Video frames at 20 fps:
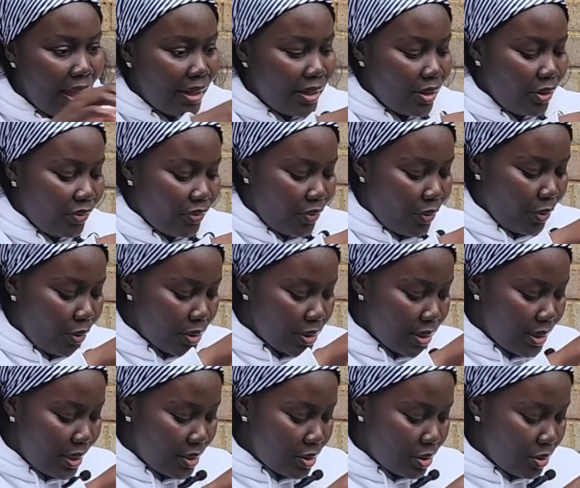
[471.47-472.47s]
And of
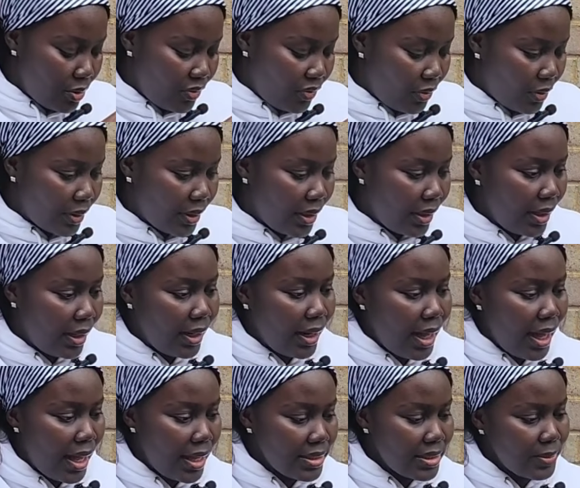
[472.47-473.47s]
course, let's look for the
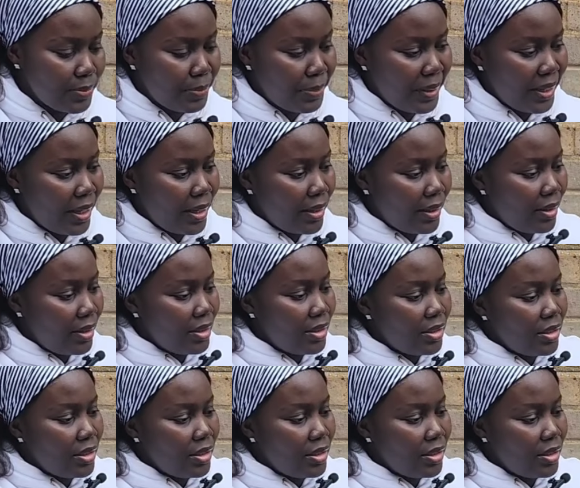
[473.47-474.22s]
last bit.